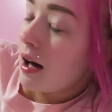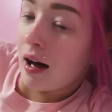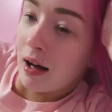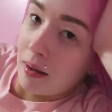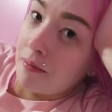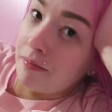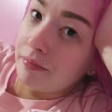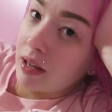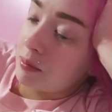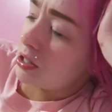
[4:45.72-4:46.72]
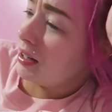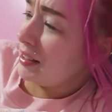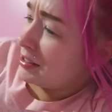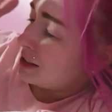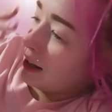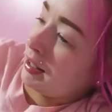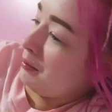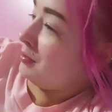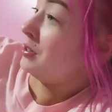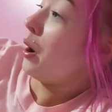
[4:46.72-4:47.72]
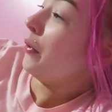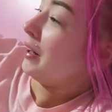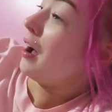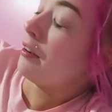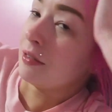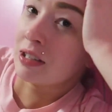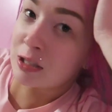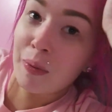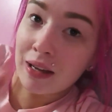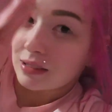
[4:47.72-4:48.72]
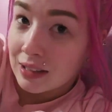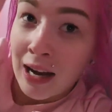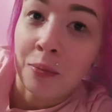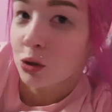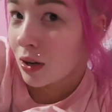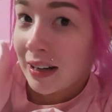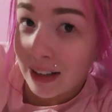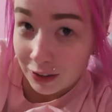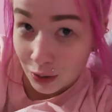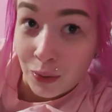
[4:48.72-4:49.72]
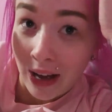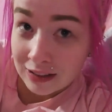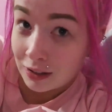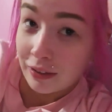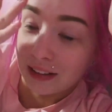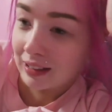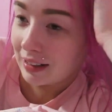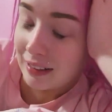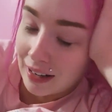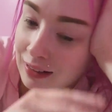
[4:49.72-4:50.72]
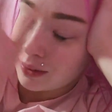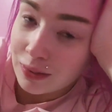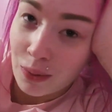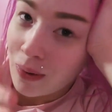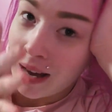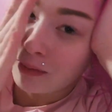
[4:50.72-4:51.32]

I'm sorry I just like keep zoning off into space. The camera's right here. You guys are right there. I don't know why.